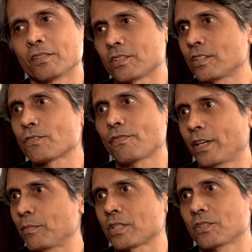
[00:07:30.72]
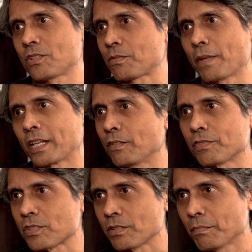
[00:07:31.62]
because his frames are just
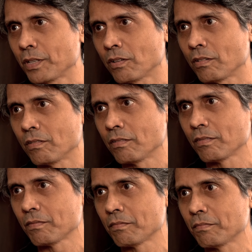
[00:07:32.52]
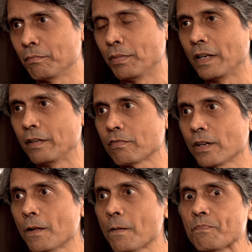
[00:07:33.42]
magnificent beyond yeah. belief
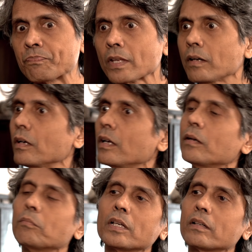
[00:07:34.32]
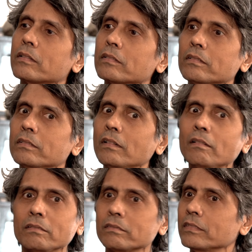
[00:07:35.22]
and i'm like no
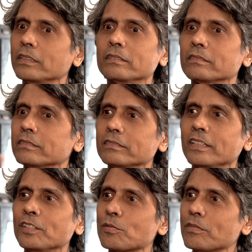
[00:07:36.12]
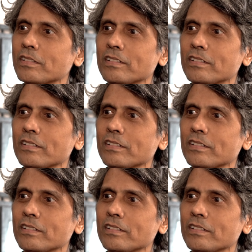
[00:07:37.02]
he showed